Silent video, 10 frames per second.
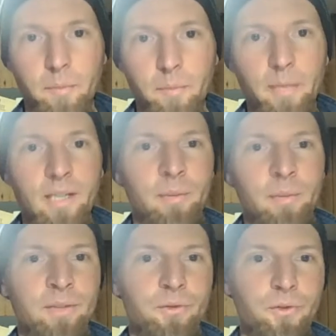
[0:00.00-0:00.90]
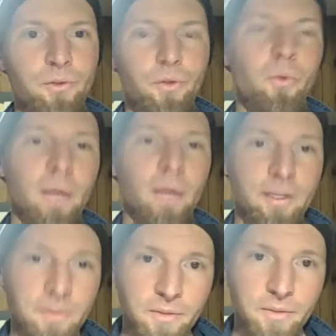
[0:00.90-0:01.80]
Pandemics do
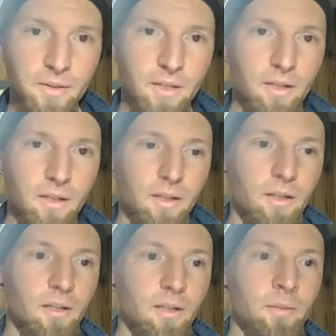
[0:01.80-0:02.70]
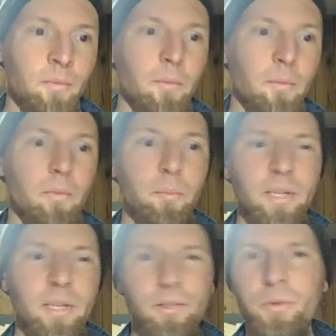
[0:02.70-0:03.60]
end,
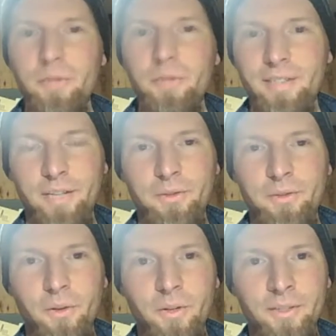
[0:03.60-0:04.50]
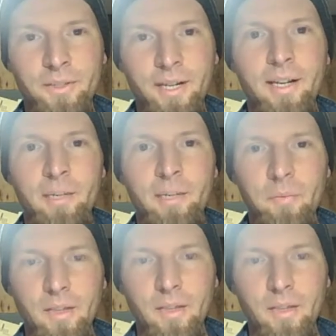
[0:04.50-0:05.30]
but it usually takes a long time.